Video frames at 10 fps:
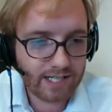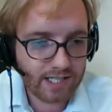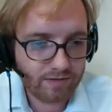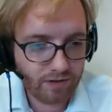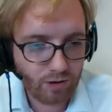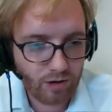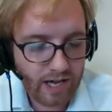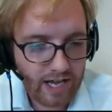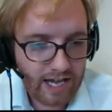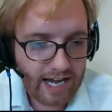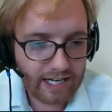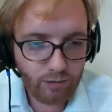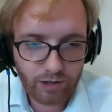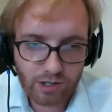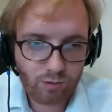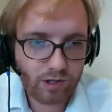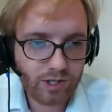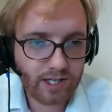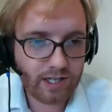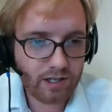It's for anyone who's
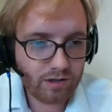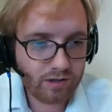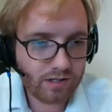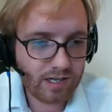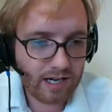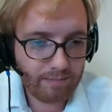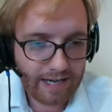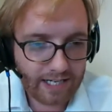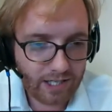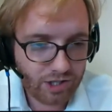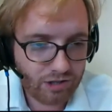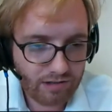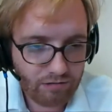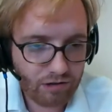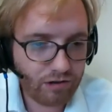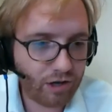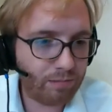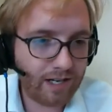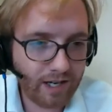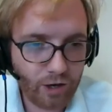watching who's a manager in
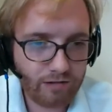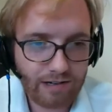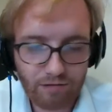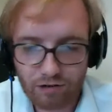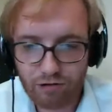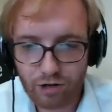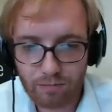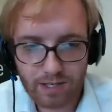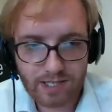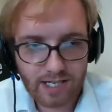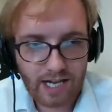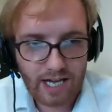recruitment, an owner in recruitment.